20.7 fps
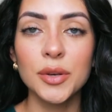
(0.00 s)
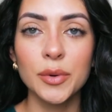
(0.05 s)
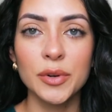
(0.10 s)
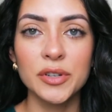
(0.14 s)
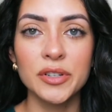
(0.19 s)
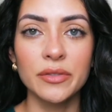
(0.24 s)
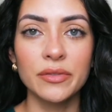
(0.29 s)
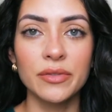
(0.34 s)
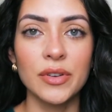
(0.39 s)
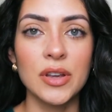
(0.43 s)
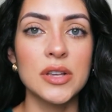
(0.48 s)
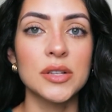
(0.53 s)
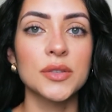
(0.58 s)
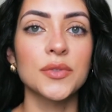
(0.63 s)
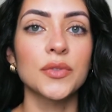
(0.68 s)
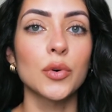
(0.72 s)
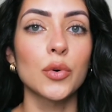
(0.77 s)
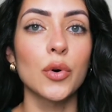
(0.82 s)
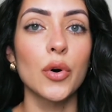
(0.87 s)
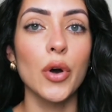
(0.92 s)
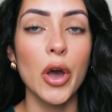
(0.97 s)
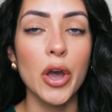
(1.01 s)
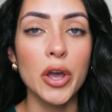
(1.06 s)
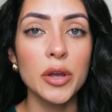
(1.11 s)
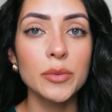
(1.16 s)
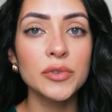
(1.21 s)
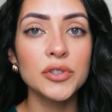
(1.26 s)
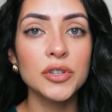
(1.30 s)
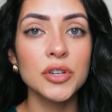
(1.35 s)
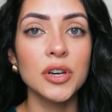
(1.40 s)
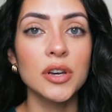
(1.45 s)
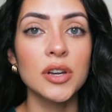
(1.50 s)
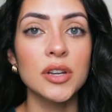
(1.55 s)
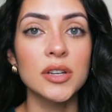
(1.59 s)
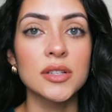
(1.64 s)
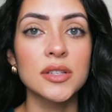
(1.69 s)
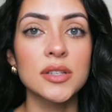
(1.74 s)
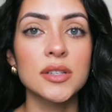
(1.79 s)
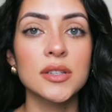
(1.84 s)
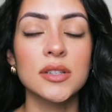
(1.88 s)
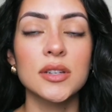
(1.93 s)
tuition fees for home
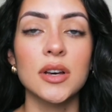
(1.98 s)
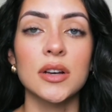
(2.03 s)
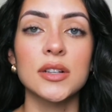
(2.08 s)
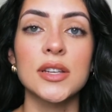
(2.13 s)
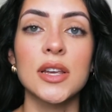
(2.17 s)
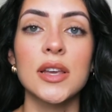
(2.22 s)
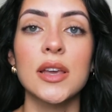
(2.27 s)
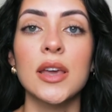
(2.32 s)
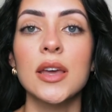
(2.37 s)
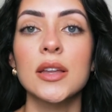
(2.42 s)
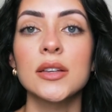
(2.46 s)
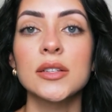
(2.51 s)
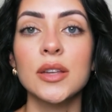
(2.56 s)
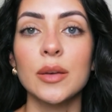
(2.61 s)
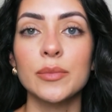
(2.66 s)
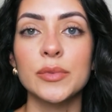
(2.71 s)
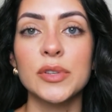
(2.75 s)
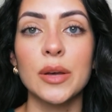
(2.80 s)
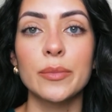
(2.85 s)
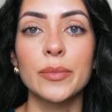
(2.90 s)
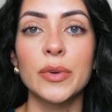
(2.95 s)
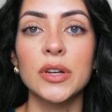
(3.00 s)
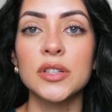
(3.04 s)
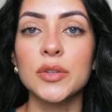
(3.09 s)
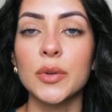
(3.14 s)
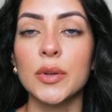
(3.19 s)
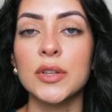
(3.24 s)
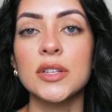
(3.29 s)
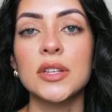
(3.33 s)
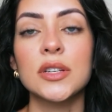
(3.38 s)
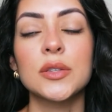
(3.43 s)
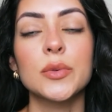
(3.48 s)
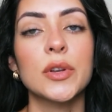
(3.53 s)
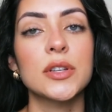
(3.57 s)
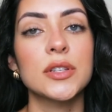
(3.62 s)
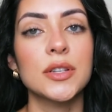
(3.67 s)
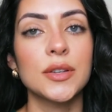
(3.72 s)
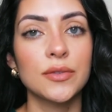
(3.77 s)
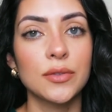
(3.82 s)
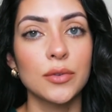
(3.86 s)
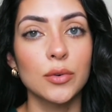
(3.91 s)
students starting in September
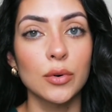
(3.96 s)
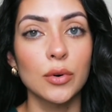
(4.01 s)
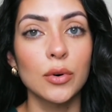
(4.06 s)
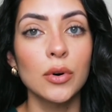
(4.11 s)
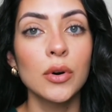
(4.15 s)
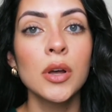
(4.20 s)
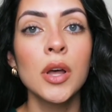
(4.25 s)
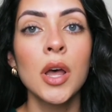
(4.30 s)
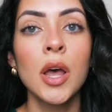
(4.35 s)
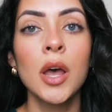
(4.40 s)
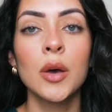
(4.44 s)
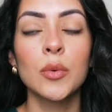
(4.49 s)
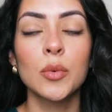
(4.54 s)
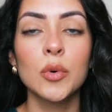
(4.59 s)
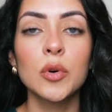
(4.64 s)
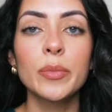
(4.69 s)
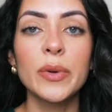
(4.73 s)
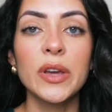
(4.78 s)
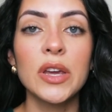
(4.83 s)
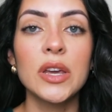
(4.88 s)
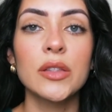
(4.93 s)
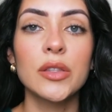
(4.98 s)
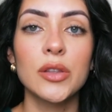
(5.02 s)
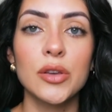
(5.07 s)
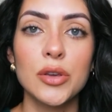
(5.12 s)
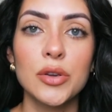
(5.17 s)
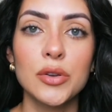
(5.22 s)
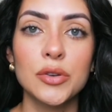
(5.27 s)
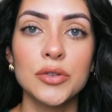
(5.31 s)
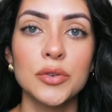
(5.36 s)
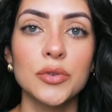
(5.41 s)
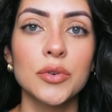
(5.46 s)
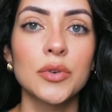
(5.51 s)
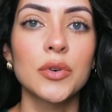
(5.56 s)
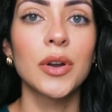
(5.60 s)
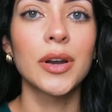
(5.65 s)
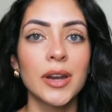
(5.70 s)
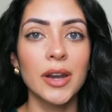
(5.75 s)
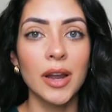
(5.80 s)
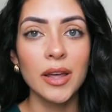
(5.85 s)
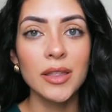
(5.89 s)
2024 will be the
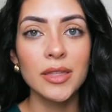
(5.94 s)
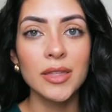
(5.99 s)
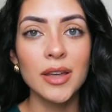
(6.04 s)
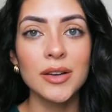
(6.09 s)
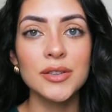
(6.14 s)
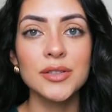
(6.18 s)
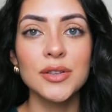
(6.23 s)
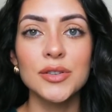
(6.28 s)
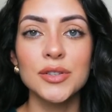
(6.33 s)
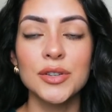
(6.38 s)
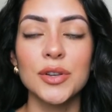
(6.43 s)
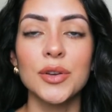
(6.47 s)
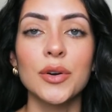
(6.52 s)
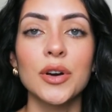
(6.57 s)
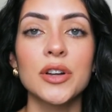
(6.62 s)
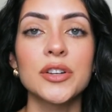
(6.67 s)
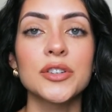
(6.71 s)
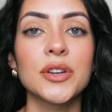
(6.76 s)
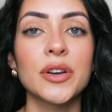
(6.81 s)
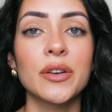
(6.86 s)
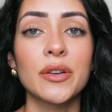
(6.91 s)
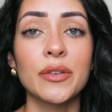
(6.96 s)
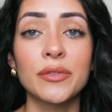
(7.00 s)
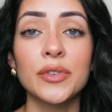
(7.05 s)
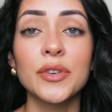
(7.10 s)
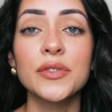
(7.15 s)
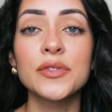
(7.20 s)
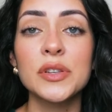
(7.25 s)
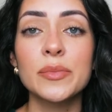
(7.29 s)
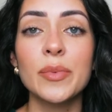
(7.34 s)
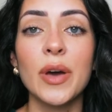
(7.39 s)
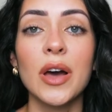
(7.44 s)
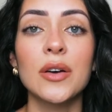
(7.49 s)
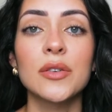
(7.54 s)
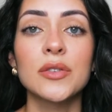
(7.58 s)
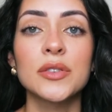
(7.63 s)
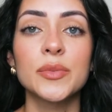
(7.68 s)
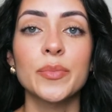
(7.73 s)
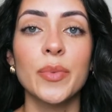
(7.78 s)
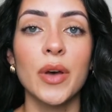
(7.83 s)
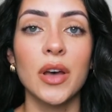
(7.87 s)
usual
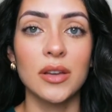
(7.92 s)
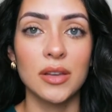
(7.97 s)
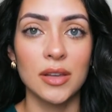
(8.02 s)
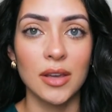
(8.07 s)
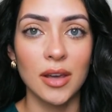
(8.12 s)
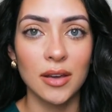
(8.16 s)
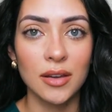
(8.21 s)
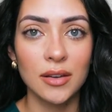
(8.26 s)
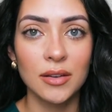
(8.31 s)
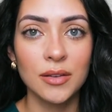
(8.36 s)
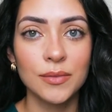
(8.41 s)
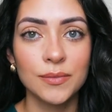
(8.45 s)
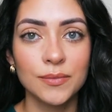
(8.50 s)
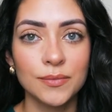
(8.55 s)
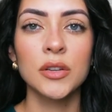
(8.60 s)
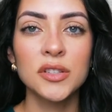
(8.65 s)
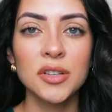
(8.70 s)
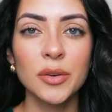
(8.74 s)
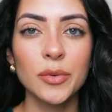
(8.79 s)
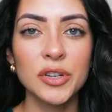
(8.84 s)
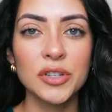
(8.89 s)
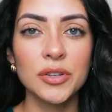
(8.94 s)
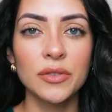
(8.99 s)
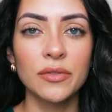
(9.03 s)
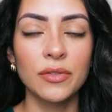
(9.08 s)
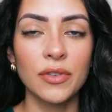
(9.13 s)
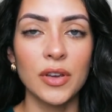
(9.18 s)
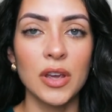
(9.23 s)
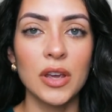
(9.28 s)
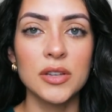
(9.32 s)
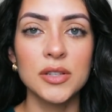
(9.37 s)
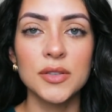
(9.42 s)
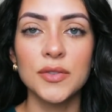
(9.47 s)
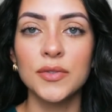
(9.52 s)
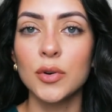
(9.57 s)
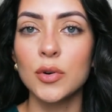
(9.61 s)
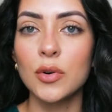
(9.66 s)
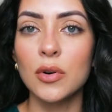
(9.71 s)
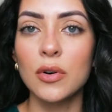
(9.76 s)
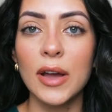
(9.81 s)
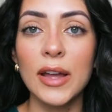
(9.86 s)
£9,250 per year. Tuition fees
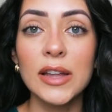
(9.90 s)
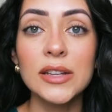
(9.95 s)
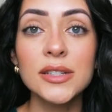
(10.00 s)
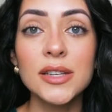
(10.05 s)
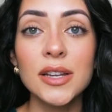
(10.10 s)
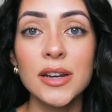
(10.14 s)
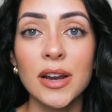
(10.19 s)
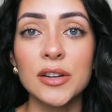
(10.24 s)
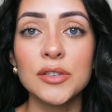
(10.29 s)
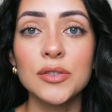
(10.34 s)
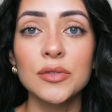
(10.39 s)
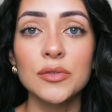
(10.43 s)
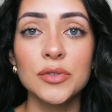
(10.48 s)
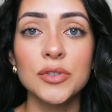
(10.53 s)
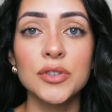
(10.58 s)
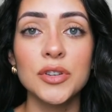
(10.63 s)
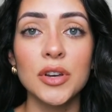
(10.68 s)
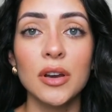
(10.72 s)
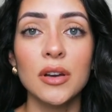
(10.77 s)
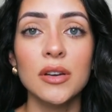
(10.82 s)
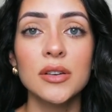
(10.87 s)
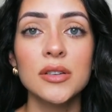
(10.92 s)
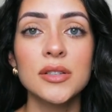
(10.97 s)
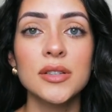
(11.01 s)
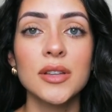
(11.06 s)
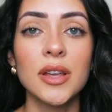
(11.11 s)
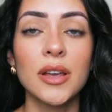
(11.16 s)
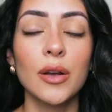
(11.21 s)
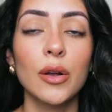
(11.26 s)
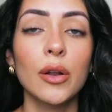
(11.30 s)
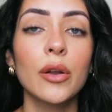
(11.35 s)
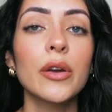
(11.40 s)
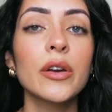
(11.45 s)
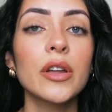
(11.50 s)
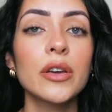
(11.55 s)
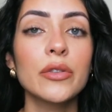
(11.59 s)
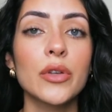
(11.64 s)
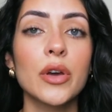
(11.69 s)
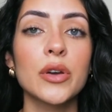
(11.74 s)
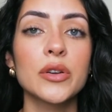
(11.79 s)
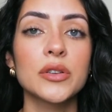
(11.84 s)
for international students,
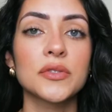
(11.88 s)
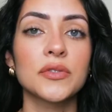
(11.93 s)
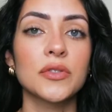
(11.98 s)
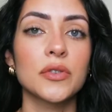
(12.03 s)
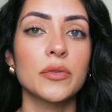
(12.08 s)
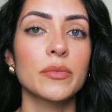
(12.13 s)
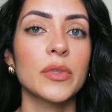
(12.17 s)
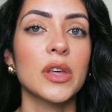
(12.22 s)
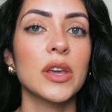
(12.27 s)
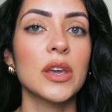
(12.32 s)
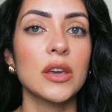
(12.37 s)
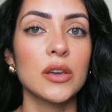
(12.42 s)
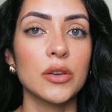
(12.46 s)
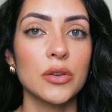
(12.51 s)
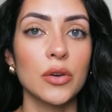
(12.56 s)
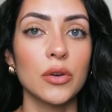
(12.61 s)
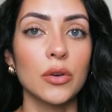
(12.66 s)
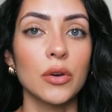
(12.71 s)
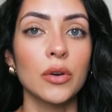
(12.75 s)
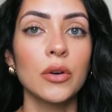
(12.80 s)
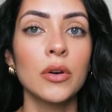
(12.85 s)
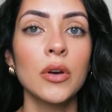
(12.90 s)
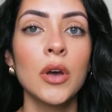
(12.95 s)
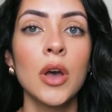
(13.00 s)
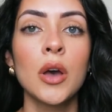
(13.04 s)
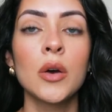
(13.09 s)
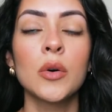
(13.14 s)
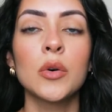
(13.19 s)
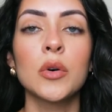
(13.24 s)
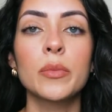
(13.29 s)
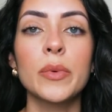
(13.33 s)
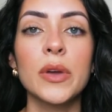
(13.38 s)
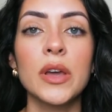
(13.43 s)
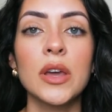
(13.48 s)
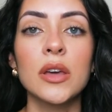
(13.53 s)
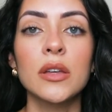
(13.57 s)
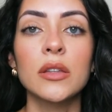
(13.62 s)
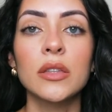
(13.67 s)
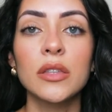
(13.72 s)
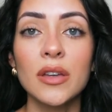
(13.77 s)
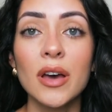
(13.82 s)
including those from the EU, will
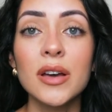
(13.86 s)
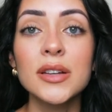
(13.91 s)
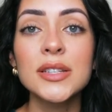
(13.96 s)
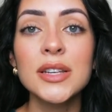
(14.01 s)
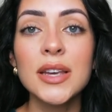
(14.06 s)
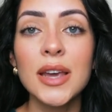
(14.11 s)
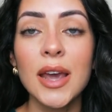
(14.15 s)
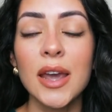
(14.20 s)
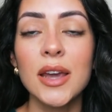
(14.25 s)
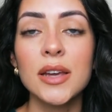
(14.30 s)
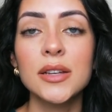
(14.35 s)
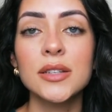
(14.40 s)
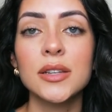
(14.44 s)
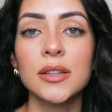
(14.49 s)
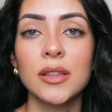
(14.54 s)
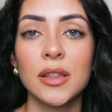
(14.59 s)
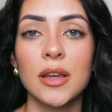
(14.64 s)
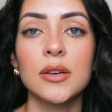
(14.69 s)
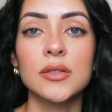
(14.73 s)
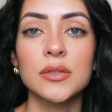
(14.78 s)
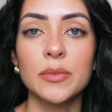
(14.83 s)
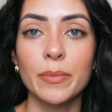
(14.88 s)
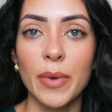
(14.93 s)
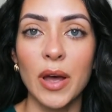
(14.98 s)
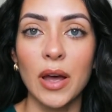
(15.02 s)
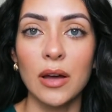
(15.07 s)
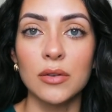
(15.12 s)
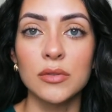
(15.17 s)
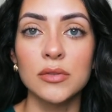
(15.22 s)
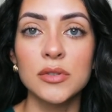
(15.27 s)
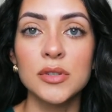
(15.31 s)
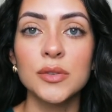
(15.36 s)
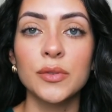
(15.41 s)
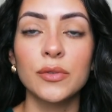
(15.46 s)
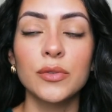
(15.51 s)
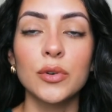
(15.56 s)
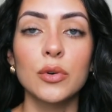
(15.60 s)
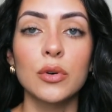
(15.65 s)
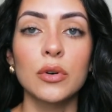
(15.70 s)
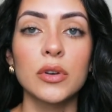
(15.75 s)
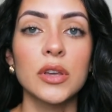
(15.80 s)
be £38,000
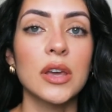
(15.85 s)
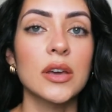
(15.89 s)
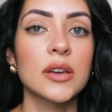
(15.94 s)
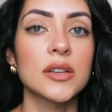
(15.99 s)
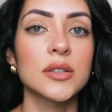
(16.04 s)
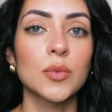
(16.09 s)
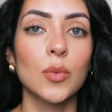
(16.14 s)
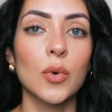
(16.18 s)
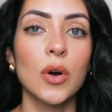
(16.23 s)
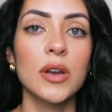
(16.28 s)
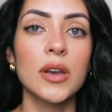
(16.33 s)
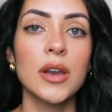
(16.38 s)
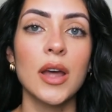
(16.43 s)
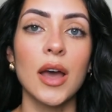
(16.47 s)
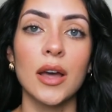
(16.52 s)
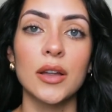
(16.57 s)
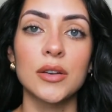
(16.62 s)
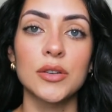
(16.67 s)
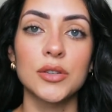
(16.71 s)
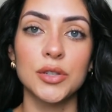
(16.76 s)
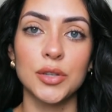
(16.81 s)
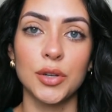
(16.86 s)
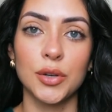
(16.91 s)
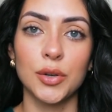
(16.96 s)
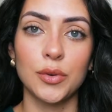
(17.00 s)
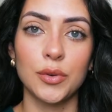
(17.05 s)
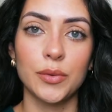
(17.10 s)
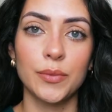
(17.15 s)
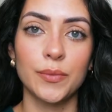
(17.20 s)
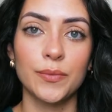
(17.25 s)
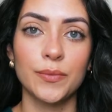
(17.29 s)
for years 1 and 2.